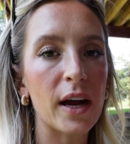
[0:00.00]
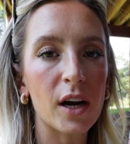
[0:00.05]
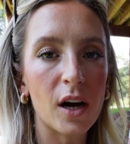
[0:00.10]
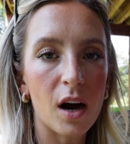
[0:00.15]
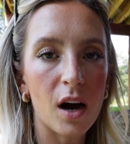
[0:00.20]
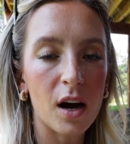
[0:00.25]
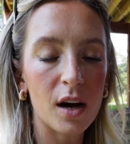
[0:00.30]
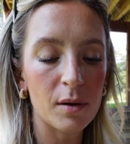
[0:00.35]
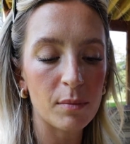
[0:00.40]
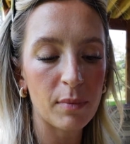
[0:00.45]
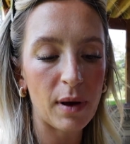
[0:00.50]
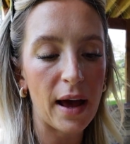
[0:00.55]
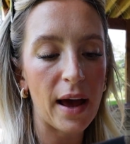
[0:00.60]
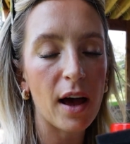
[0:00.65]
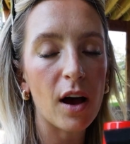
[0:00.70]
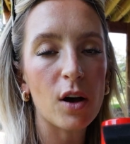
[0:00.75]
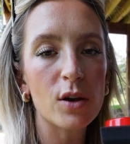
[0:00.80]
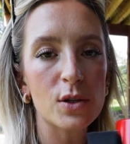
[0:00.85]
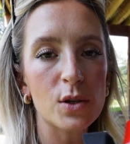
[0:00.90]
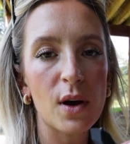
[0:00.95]
it on, but
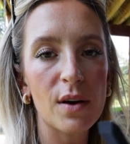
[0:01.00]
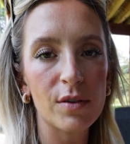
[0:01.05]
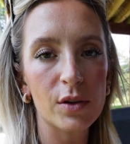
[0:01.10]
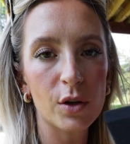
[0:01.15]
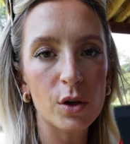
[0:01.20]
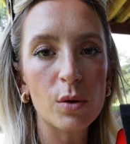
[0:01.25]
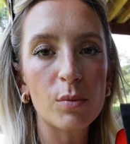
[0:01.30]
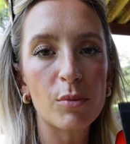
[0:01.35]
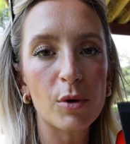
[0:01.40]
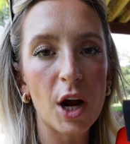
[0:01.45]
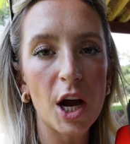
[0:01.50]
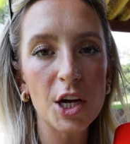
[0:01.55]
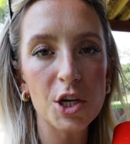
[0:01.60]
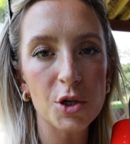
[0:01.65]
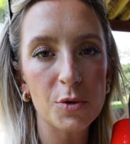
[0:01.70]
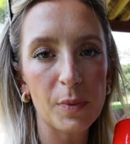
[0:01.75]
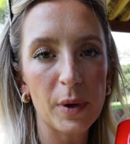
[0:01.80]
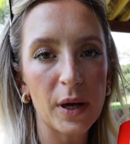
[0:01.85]
I also have a little brush